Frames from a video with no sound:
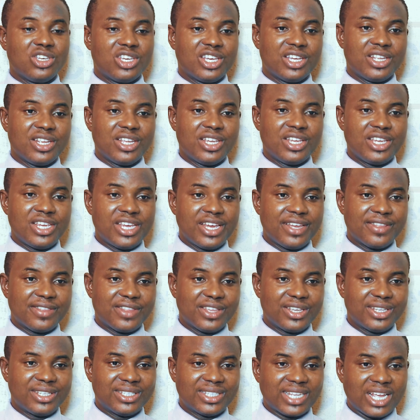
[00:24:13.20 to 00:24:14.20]
You can hear
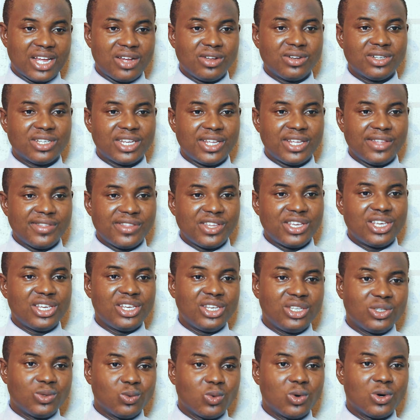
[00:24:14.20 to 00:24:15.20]
this sound in
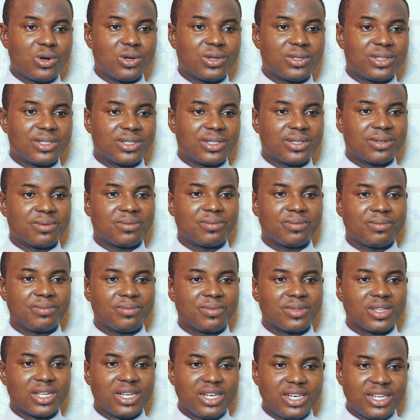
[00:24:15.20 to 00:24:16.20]
these words.
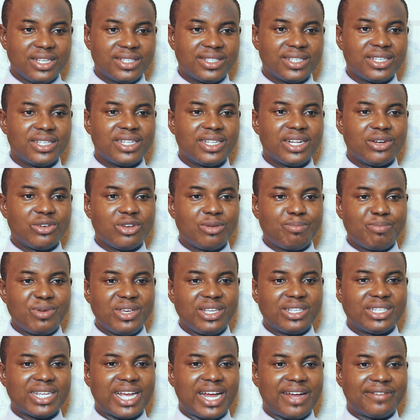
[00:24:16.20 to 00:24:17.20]
Listen and
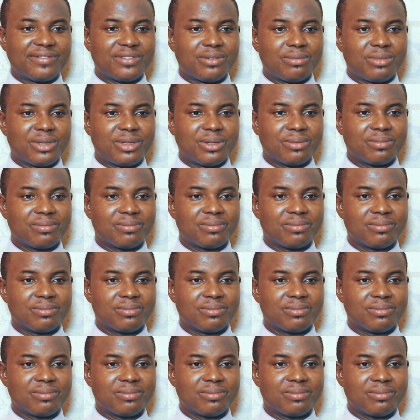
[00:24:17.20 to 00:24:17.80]
repeat after me.